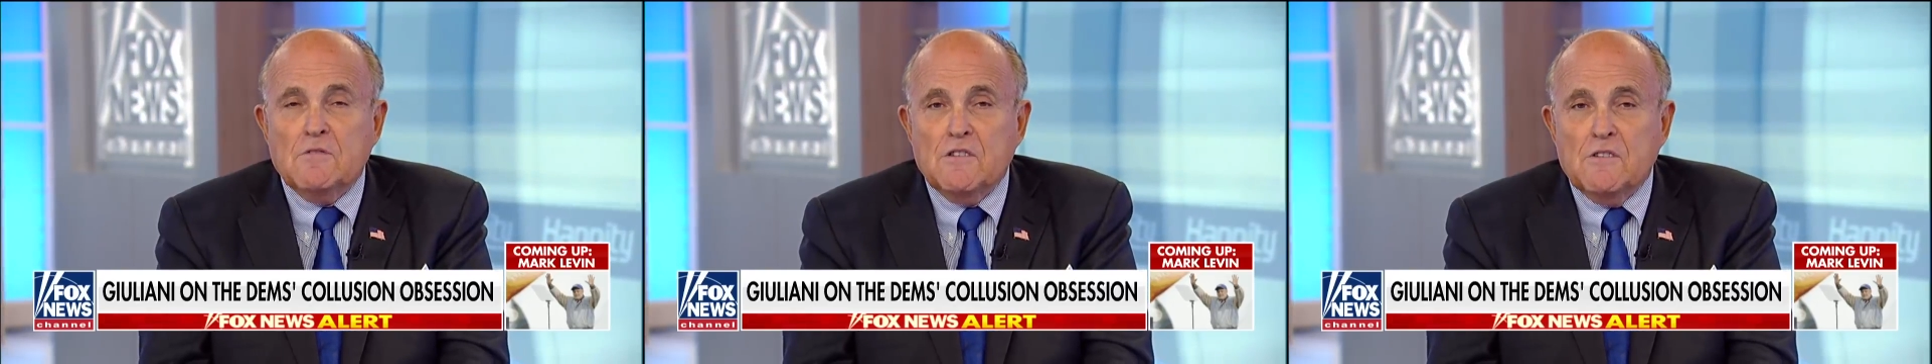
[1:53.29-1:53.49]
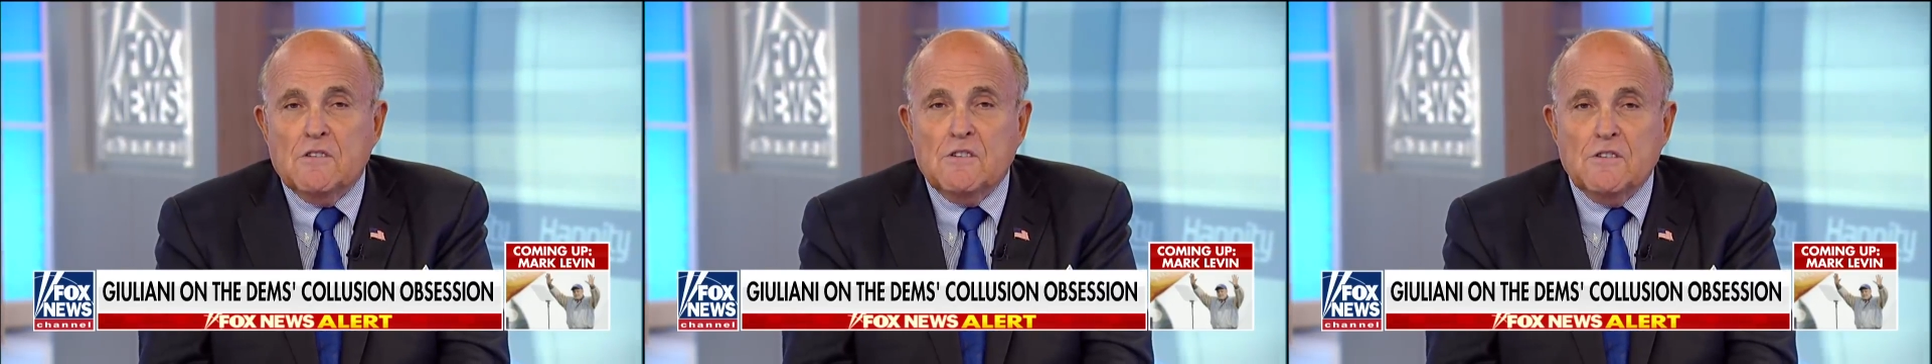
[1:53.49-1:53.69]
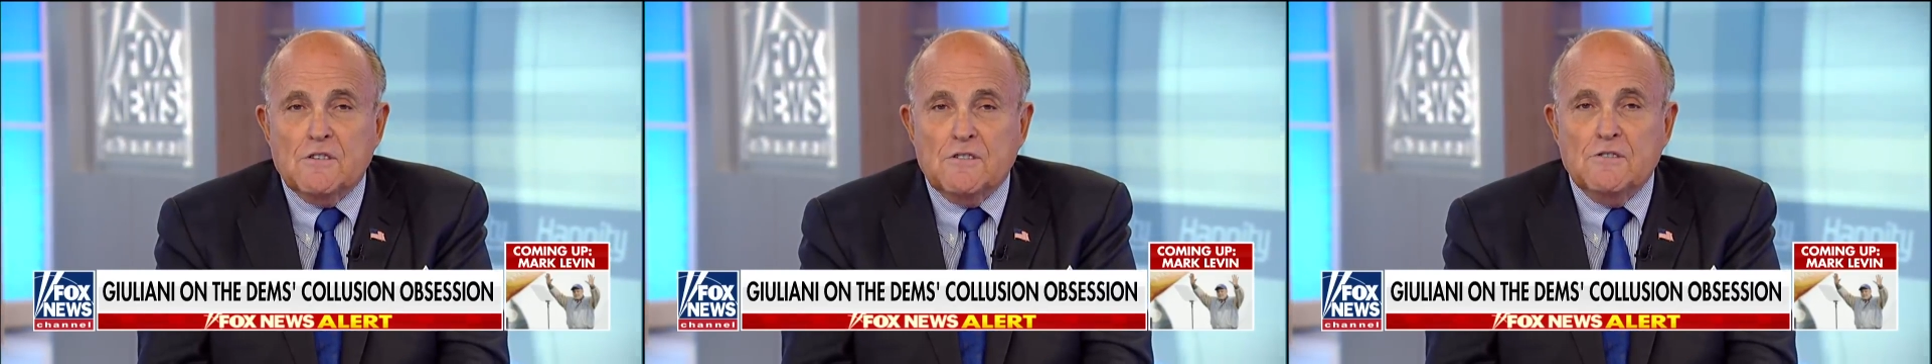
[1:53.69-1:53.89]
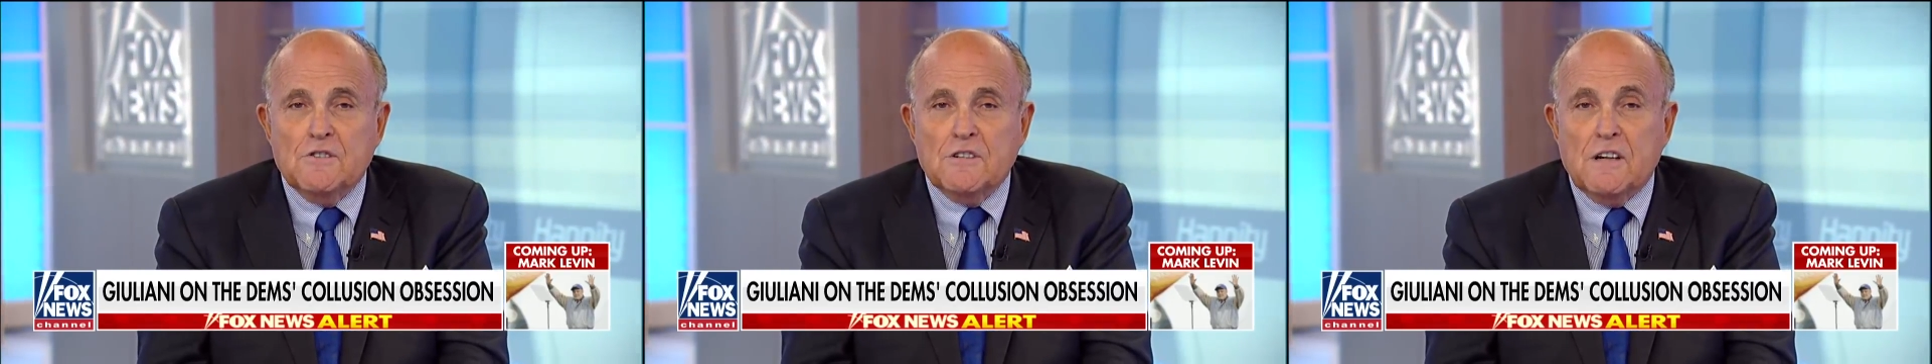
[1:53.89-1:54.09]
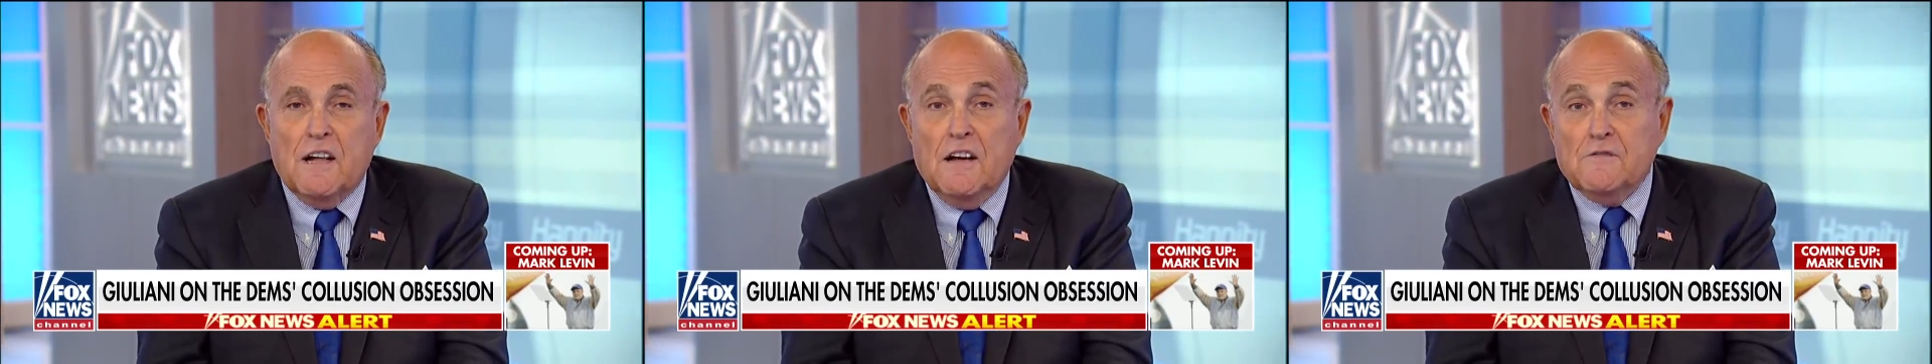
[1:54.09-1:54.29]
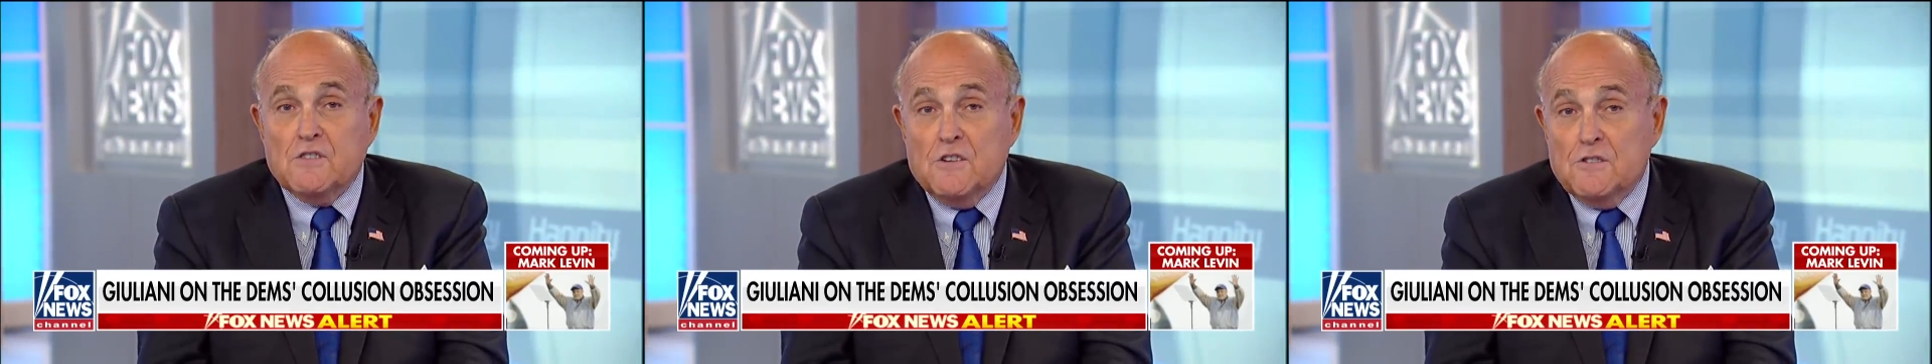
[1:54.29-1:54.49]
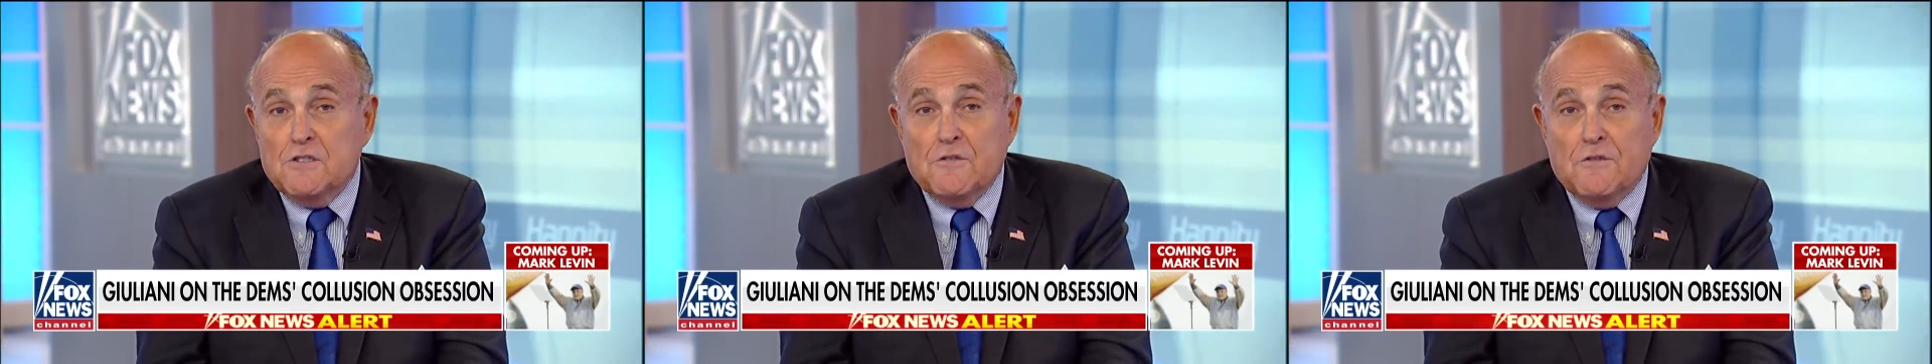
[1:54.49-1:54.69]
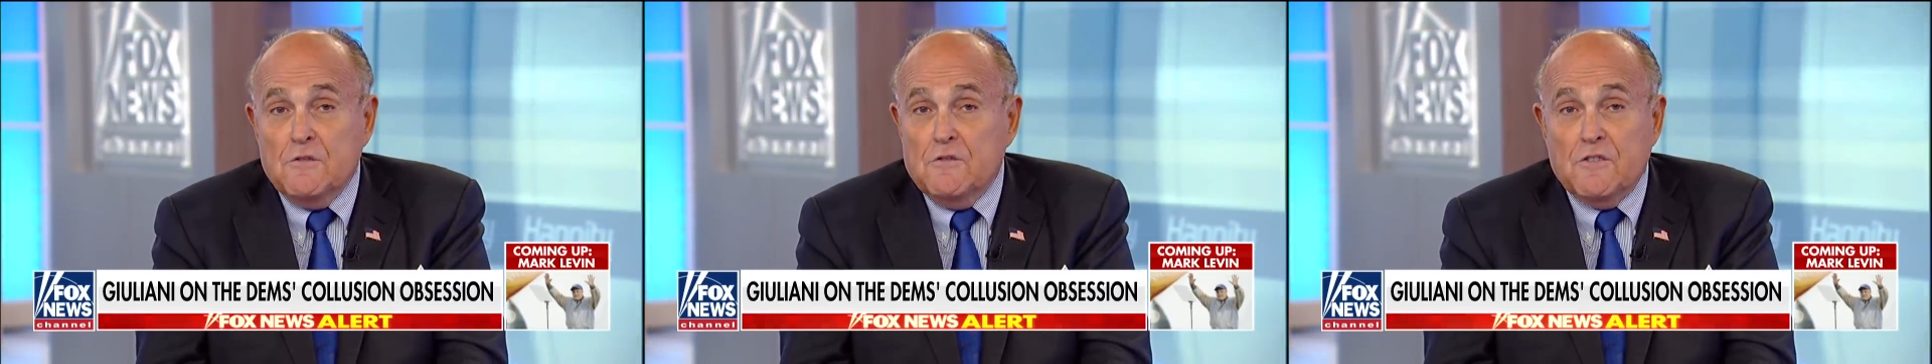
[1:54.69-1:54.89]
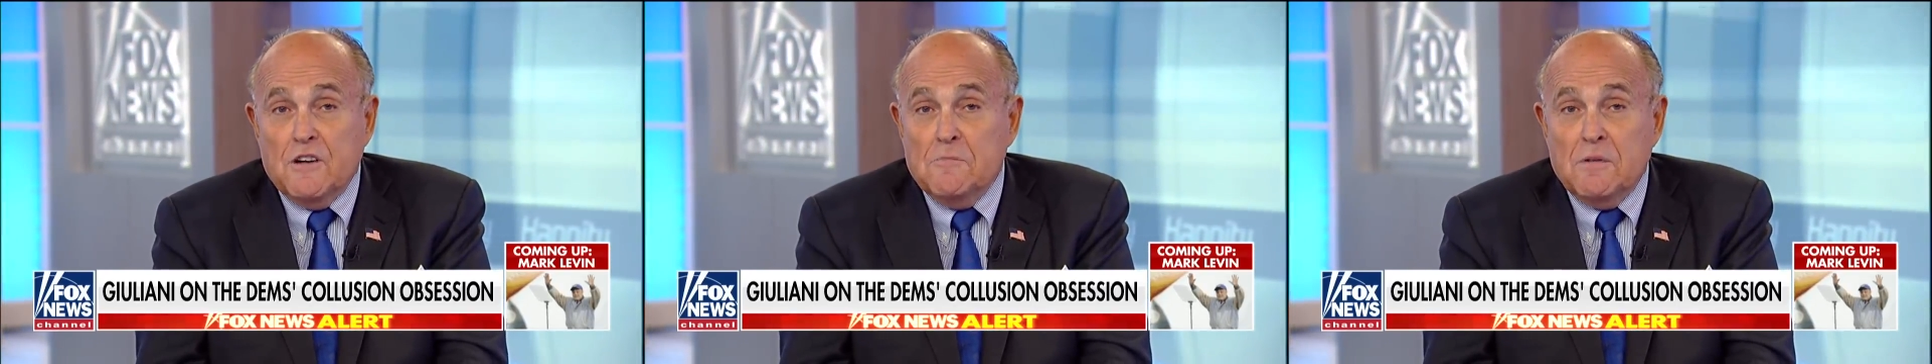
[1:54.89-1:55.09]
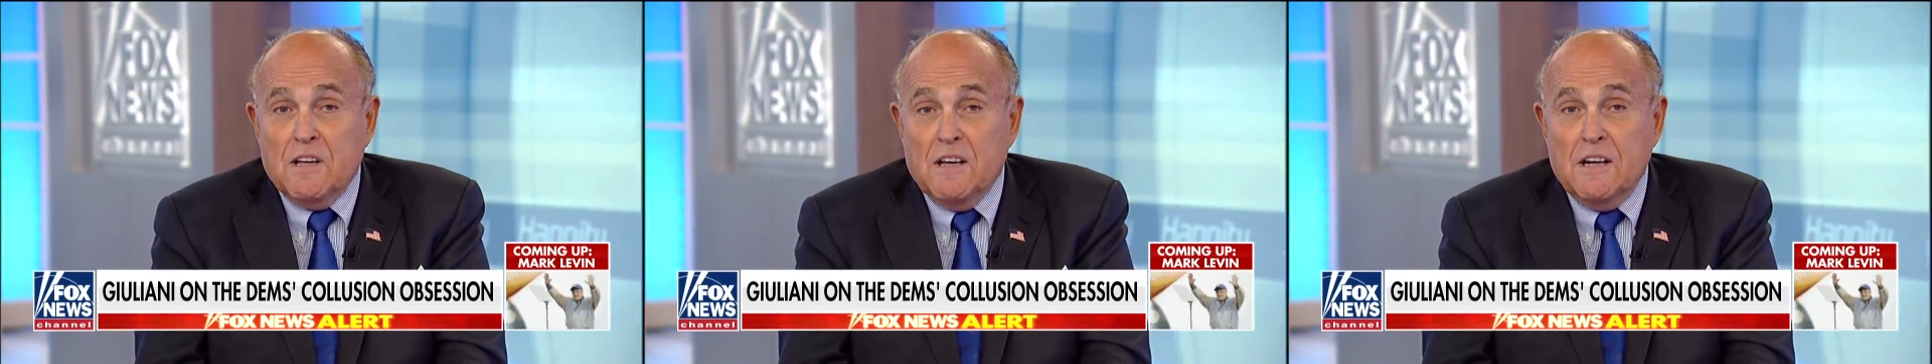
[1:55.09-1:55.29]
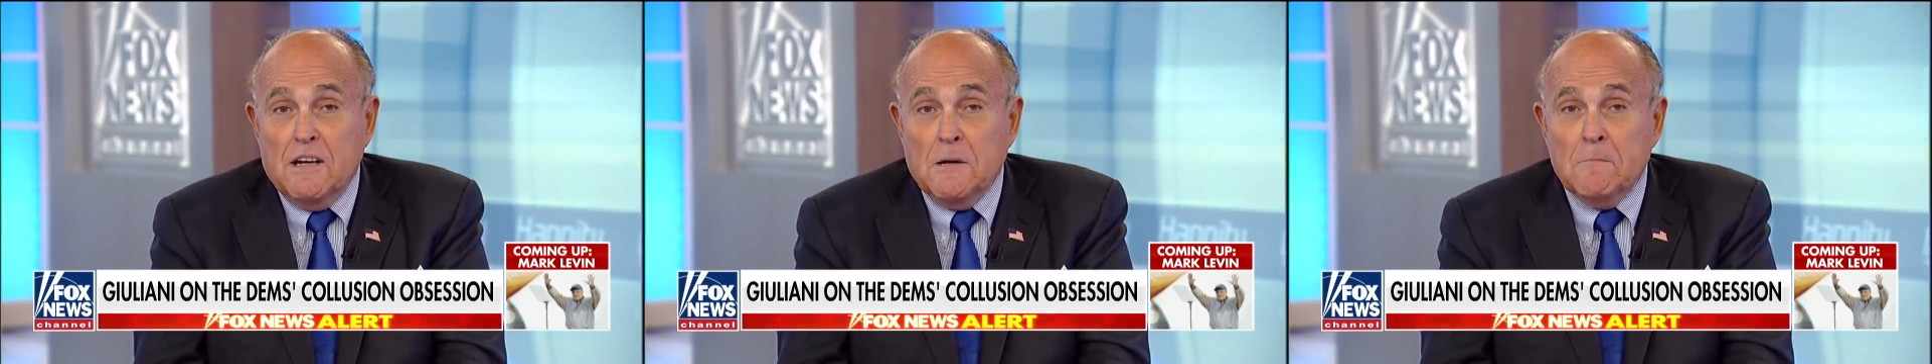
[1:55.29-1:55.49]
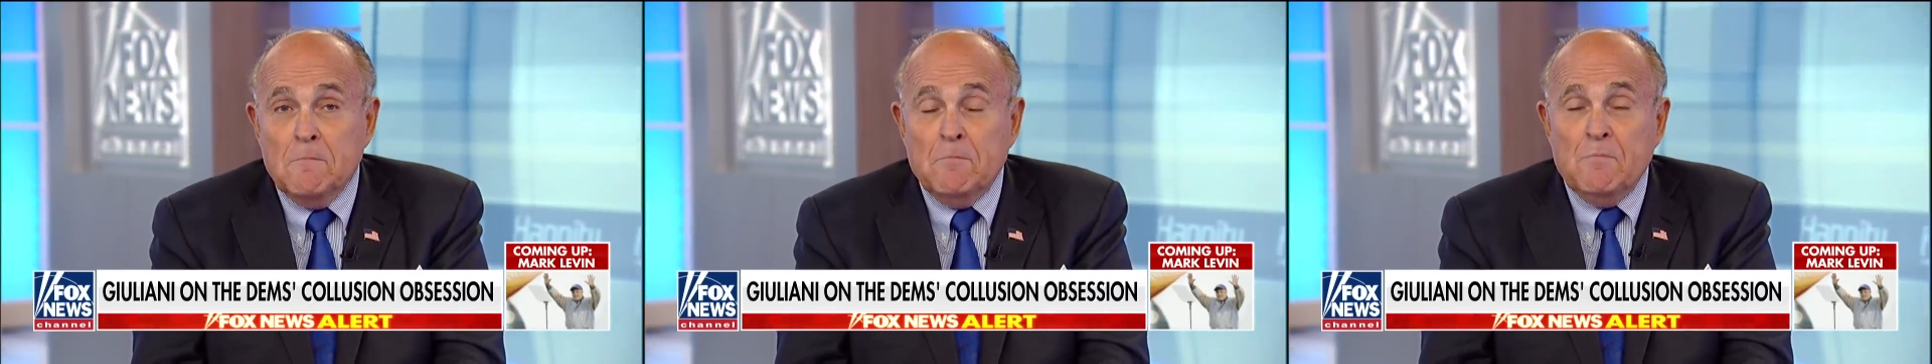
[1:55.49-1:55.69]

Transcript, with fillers: to the conclusion I've told you from the very beginning.